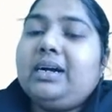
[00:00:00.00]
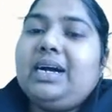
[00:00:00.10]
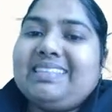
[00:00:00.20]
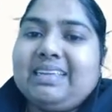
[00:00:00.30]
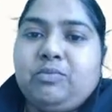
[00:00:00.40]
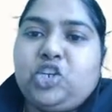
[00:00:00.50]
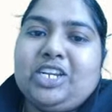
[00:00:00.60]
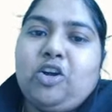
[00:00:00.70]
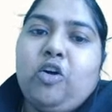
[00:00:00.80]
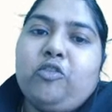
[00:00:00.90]

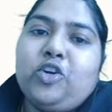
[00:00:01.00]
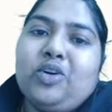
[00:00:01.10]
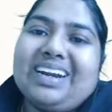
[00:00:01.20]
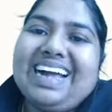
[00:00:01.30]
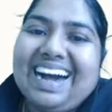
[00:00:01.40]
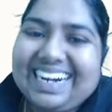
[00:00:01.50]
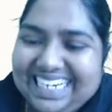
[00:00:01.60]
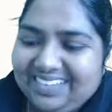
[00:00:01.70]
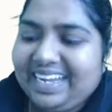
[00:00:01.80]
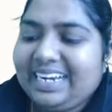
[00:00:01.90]
assumption of your
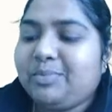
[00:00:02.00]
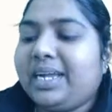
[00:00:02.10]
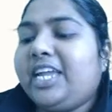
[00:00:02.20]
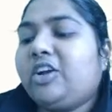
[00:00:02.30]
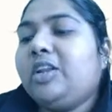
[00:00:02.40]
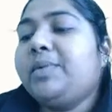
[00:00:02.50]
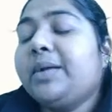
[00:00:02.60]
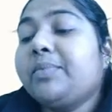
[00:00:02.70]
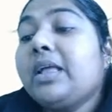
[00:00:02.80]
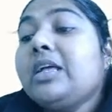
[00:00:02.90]
Hardy-Weinberg
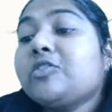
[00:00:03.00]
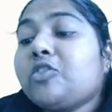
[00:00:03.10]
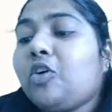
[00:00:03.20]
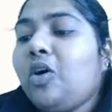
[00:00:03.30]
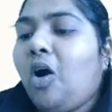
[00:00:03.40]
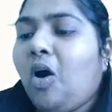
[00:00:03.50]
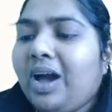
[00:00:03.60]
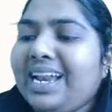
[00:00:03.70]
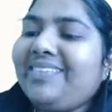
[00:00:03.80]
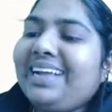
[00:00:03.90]
equilibrium. So
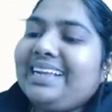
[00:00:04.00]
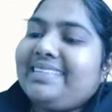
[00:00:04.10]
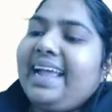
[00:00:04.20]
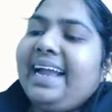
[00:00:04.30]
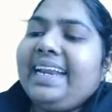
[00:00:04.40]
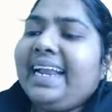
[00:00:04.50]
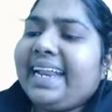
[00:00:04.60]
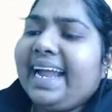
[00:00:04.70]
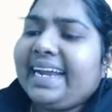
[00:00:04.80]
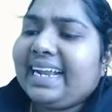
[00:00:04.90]
always any
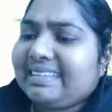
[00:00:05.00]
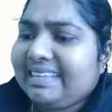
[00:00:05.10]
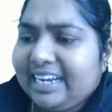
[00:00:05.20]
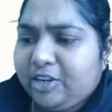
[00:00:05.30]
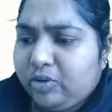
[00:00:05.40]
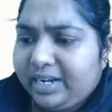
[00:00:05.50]
data set you